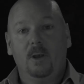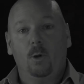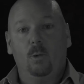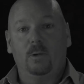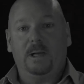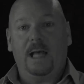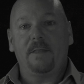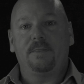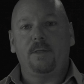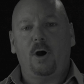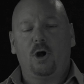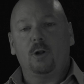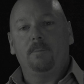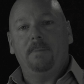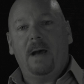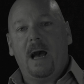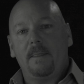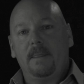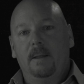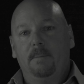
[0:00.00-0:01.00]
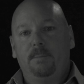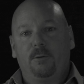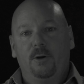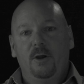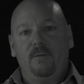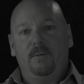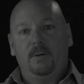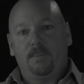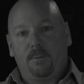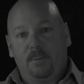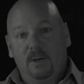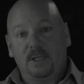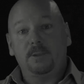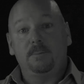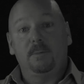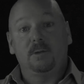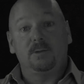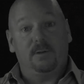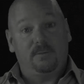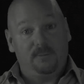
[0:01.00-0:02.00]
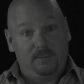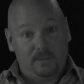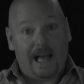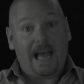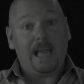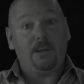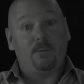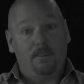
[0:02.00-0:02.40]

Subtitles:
when I thought about the proven principles of flight,